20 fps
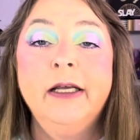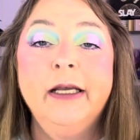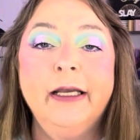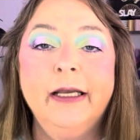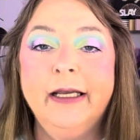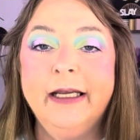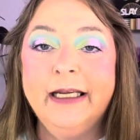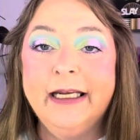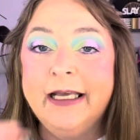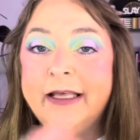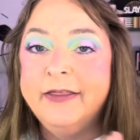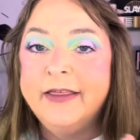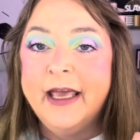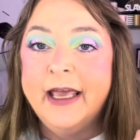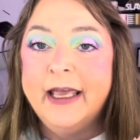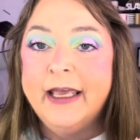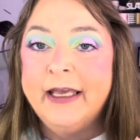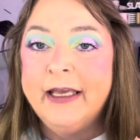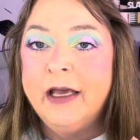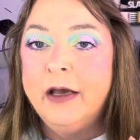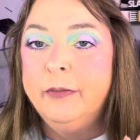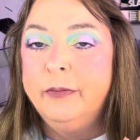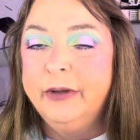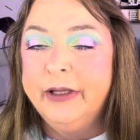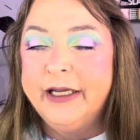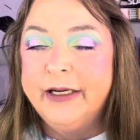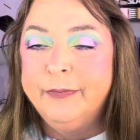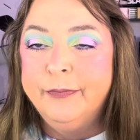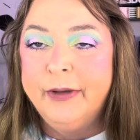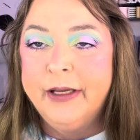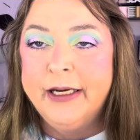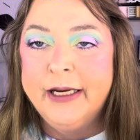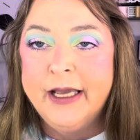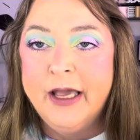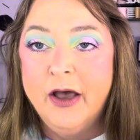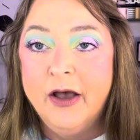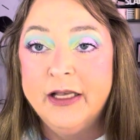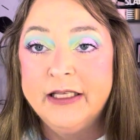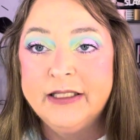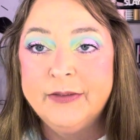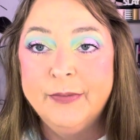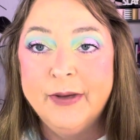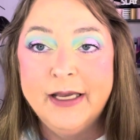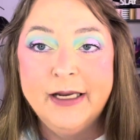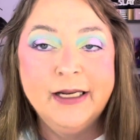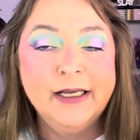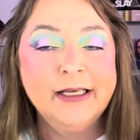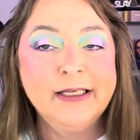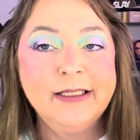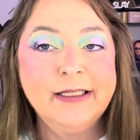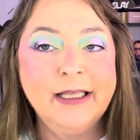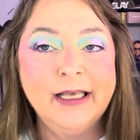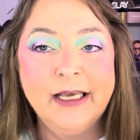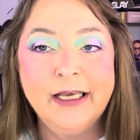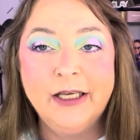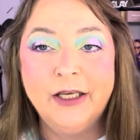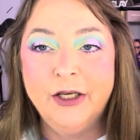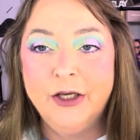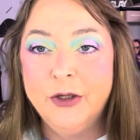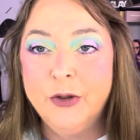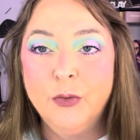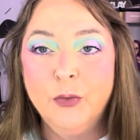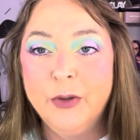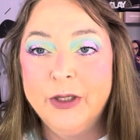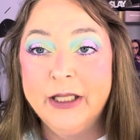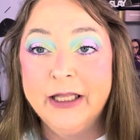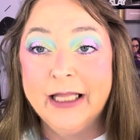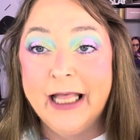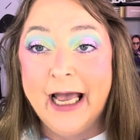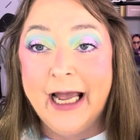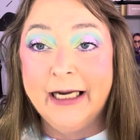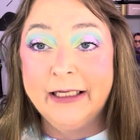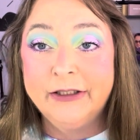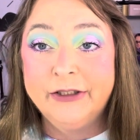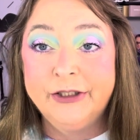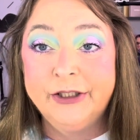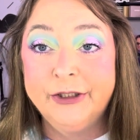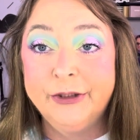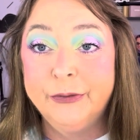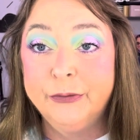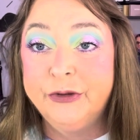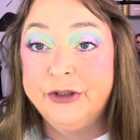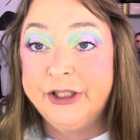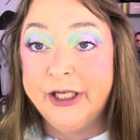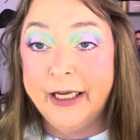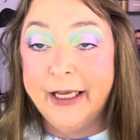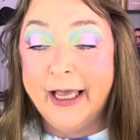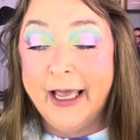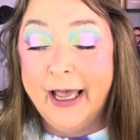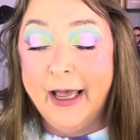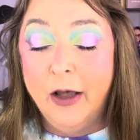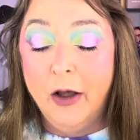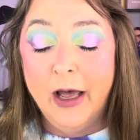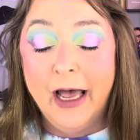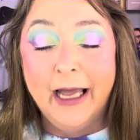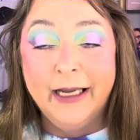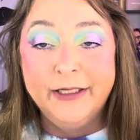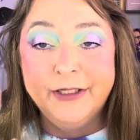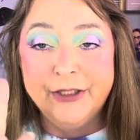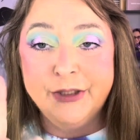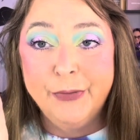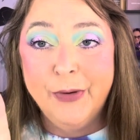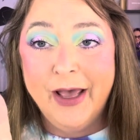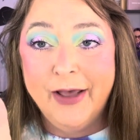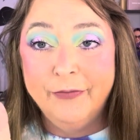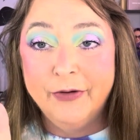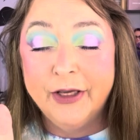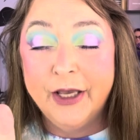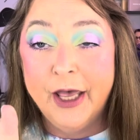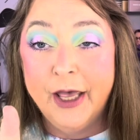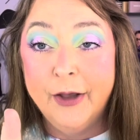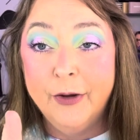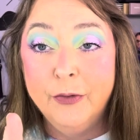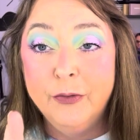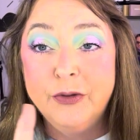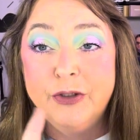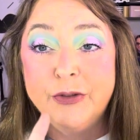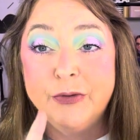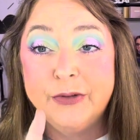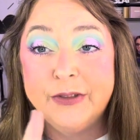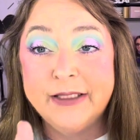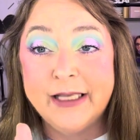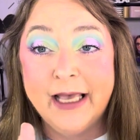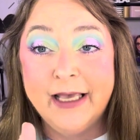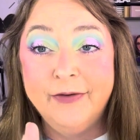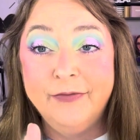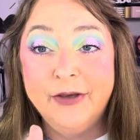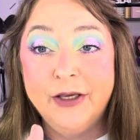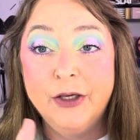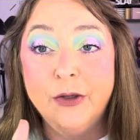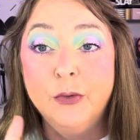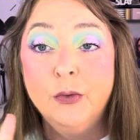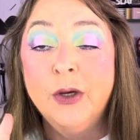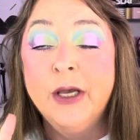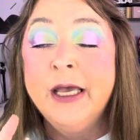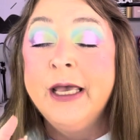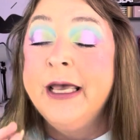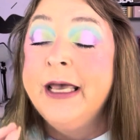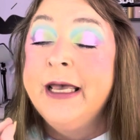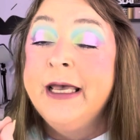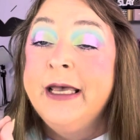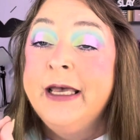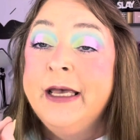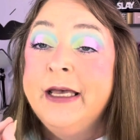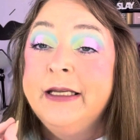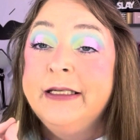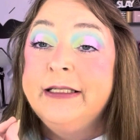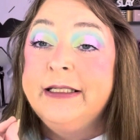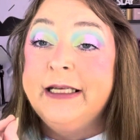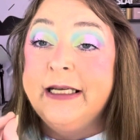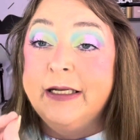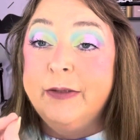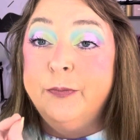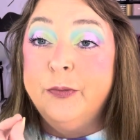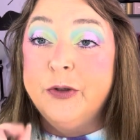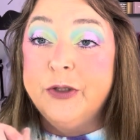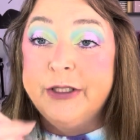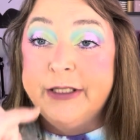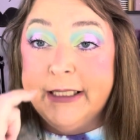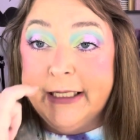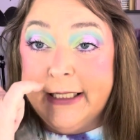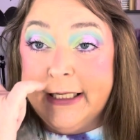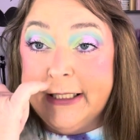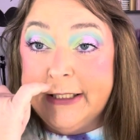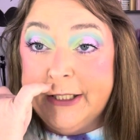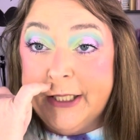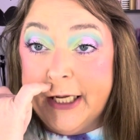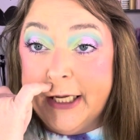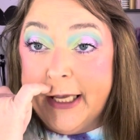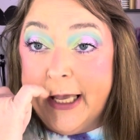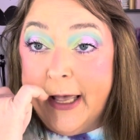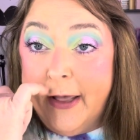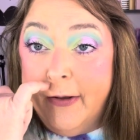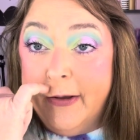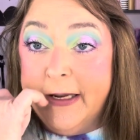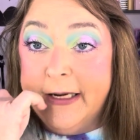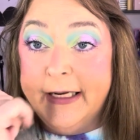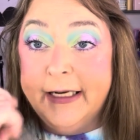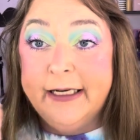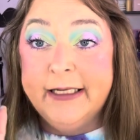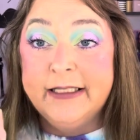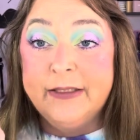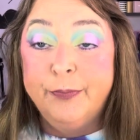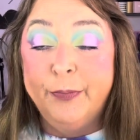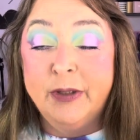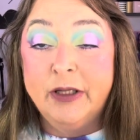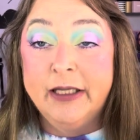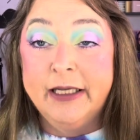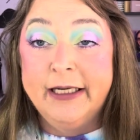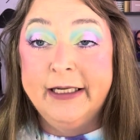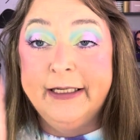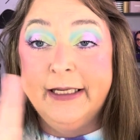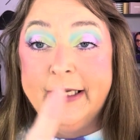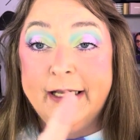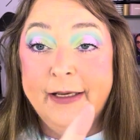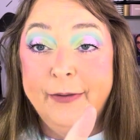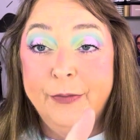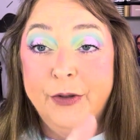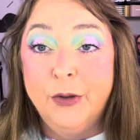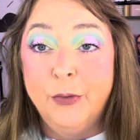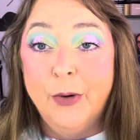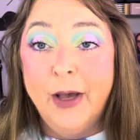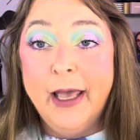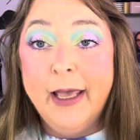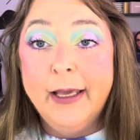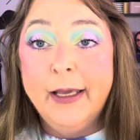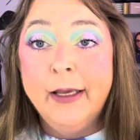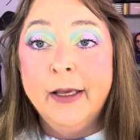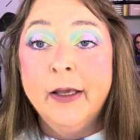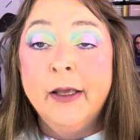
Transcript: Anything Blendbunny Cosmetics that you would like to check out, I do have a code to save you 10% at checkout, and it is BelindaMua.